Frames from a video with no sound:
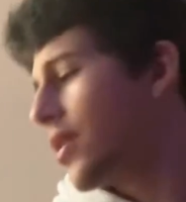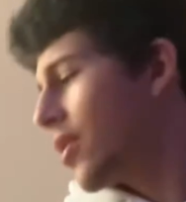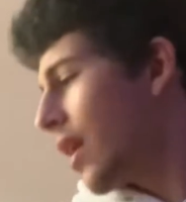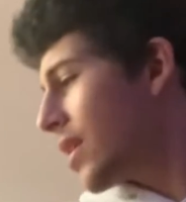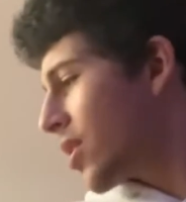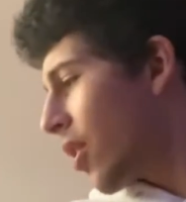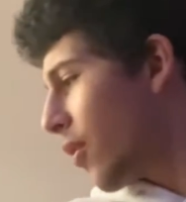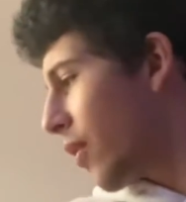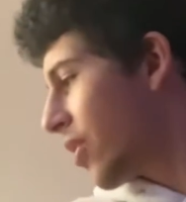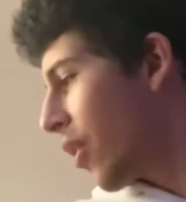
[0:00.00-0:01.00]
So let's
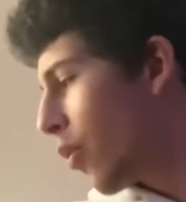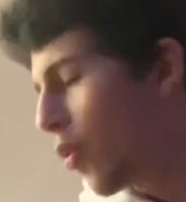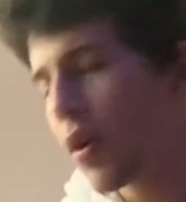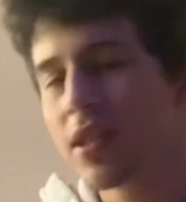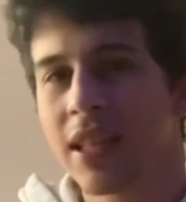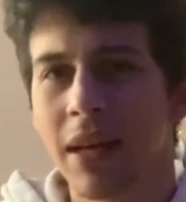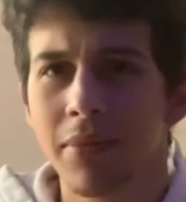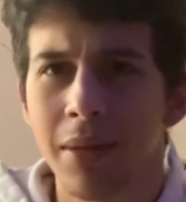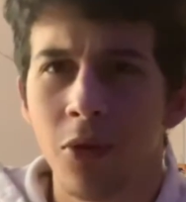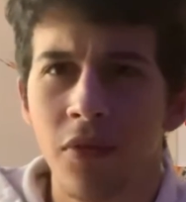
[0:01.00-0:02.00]
start with the worst
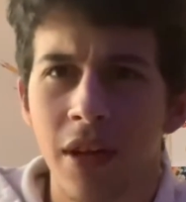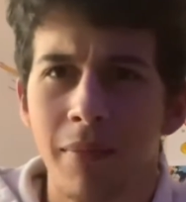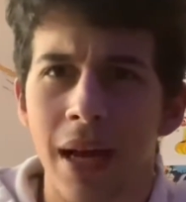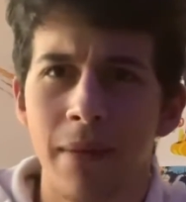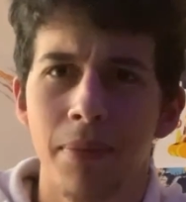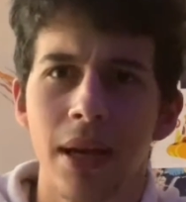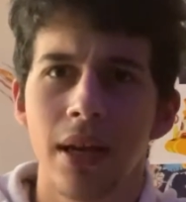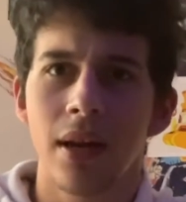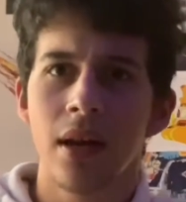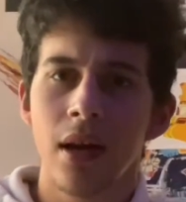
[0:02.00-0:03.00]
Ghibli movie in my
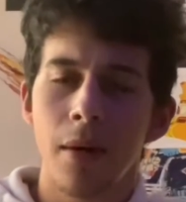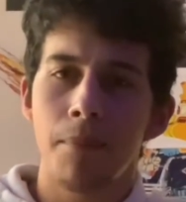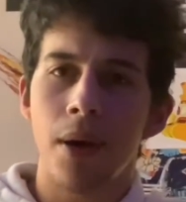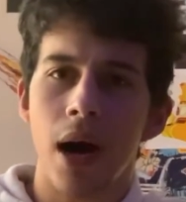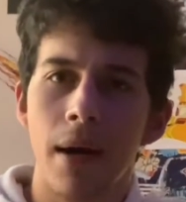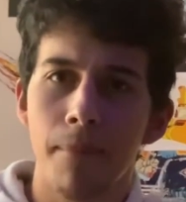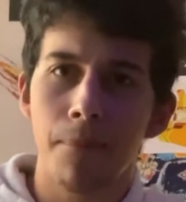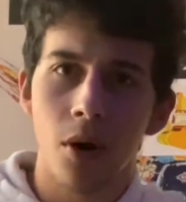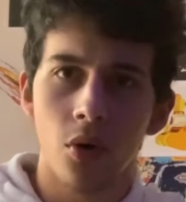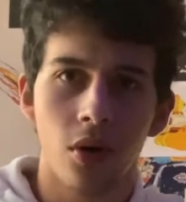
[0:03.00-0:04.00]
opinion,
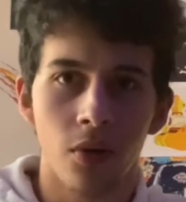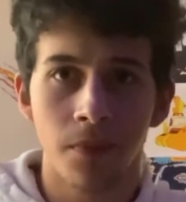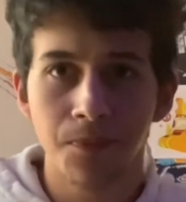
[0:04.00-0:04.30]
Porco.